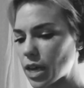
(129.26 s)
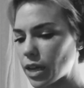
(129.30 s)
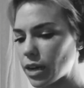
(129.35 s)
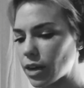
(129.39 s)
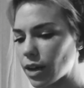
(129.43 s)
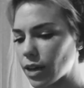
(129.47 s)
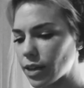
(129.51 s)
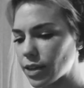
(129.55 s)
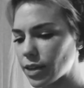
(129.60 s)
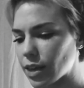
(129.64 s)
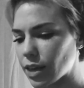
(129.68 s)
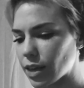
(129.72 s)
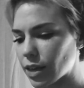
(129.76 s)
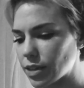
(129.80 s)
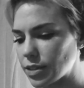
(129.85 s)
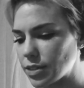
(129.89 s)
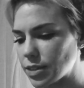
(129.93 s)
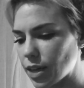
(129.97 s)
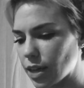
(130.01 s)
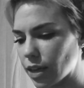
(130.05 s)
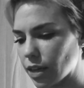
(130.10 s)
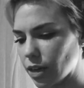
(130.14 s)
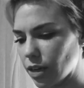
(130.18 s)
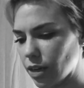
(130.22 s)
And I can't
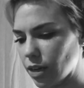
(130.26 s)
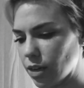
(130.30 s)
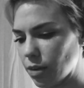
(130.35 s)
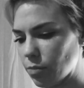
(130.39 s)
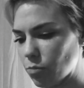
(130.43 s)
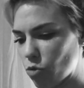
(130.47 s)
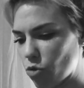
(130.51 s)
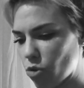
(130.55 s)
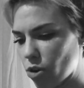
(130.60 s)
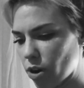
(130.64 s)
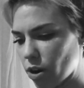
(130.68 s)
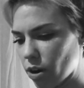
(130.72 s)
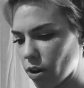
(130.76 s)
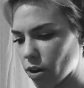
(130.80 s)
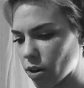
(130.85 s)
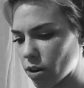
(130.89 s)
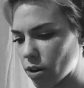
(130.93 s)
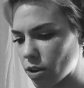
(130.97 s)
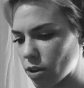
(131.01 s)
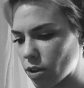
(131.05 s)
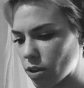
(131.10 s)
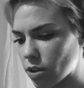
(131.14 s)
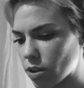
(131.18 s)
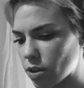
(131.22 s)
take it anymore.
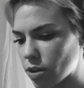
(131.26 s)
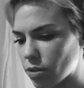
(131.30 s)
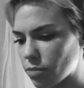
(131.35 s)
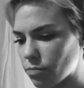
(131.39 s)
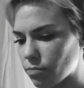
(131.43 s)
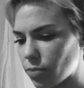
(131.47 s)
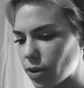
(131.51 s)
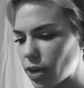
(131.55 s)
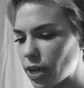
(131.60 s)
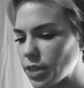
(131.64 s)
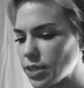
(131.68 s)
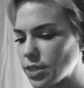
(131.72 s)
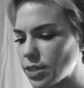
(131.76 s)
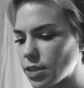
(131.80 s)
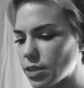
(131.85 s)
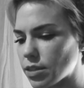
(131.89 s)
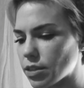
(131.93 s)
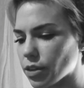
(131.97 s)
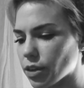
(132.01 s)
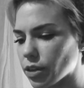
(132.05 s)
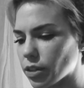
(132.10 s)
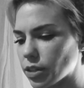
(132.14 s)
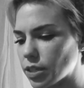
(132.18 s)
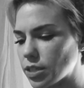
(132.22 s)
But I
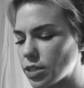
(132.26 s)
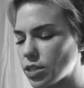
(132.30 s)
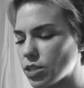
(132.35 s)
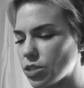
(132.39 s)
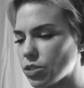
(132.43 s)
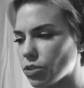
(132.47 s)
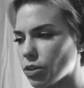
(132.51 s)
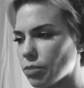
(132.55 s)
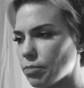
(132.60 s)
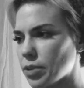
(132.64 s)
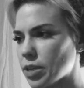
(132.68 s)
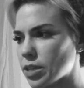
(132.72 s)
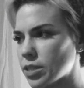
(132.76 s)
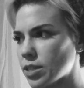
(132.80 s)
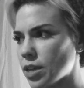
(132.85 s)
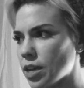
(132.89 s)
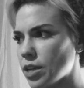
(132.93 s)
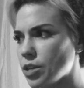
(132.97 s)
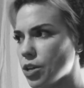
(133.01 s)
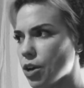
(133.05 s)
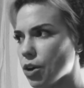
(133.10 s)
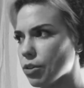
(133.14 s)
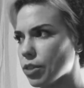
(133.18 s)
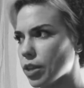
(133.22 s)
sit there and listen to it because
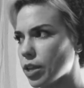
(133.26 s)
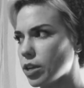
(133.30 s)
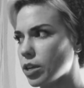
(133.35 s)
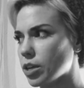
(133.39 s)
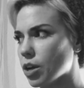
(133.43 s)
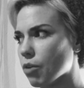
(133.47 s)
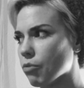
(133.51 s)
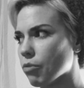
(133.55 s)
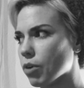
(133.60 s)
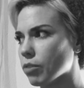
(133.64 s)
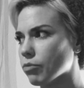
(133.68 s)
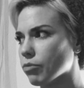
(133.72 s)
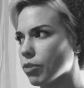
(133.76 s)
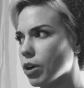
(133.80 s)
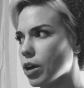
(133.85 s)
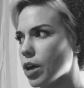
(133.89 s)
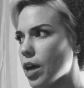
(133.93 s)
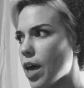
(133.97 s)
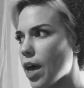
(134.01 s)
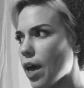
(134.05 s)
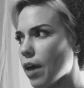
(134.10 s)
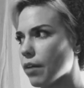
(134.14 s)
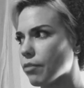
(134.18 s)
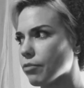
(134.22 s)
I know that no one
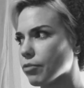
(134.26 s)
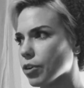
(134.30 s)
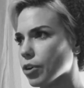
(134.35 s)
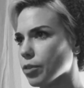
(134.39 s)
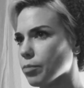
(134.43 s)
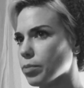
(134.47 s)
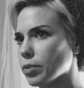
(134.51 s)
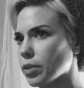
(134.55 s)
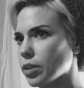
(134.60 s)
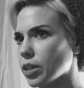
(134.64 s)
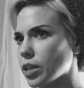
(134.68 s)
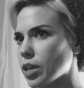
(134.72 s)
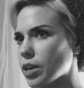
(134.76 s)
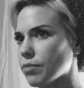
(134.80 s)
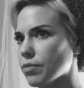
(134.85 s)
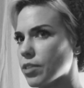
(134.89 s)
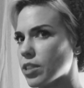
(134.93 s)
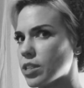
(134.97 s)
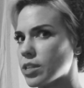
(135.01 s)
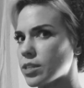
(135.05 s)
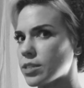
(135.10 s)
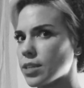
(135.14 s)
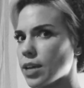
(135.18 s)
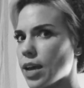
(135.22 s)
will ever believe
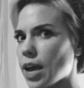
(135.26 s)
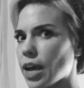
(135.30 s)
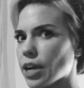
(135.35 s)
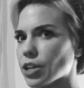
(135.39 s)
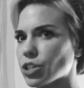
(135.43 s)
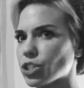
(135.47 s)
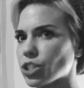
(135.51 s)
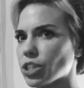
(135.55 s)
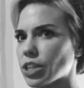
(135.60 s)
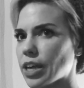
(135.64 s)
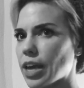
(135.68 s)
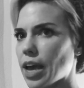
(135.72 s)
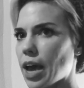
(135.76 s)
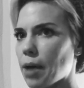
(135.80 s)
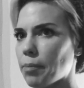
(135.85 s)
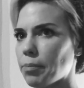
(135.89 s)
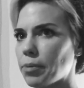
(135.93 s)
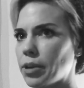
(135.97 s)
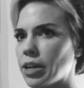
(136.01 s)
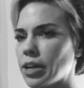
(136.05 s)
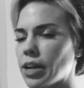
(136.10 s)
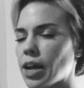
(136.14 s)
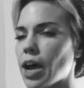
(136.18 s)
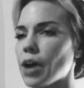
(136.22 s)
that this actually
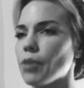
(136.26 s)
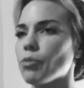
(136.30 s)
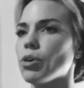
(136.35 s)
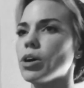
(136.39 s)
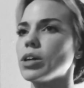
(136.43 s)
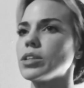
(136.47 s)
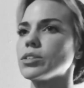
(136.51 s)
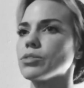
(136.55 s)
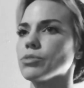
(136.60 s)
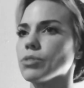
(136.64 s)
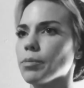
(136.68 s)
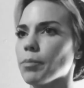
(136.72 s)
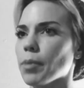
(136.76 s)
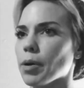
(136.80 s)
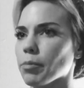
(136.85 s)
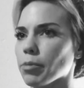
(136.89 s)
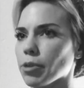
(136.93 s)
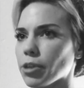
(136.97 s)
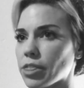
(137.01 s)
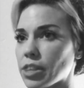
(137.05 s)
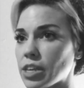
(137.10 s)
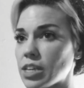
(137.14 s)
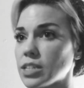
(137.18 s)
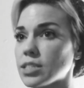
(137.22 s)
happened, and I want to
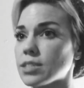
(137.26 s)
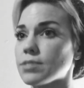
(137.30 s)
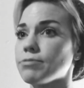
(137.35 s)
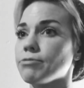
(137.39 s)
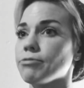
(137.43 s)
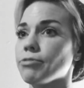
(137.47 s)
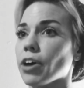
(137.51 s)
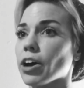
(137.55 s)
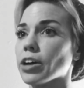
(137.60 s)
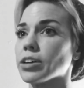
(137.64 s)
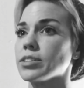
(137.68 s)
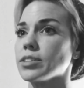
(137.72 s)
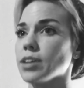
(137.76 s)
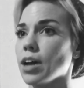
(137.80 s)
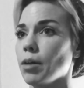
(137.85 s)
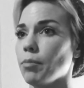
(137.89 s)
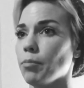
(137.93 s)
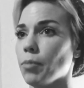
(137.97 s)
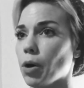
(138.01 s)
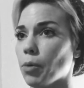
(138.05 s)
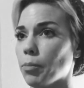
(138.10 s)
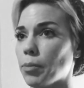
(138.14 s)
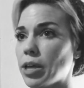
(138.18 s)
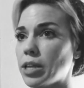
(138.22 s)
remember these fucked
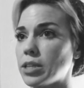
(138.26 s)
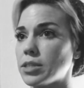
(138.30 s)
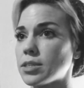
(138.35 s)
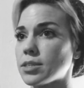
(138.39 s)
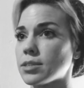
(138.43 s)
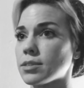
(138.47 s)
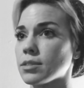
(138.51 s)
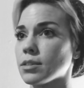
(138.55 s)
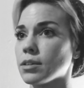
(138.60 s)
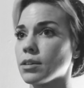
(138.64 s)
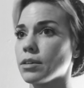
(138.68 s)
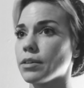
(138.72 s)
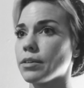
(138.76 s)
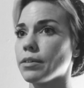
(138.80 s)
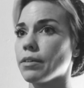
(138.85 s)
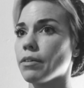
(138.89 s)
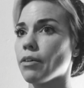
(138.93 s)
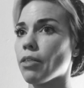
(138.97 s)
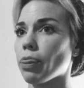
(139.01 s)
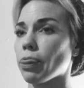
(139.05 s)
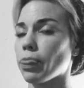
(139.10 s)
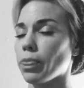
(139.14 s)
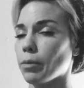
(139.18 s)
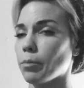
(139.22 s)
up moments
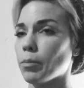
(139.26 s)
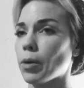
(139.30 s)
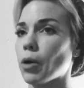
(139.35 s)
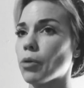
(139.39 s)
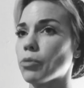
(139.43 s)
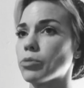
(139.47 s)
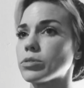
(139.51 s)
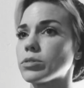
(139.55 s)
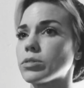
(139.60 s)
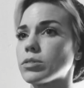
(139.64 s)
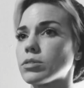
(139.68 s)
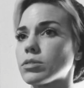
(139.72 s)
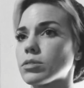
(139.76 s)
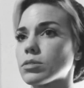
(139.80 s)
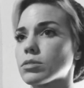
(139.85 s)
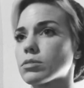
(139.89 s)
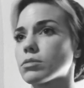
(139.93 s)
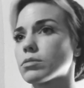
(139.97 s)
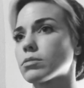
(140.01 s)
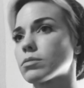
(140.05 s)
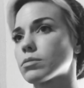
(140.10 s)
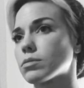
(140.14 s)
the most.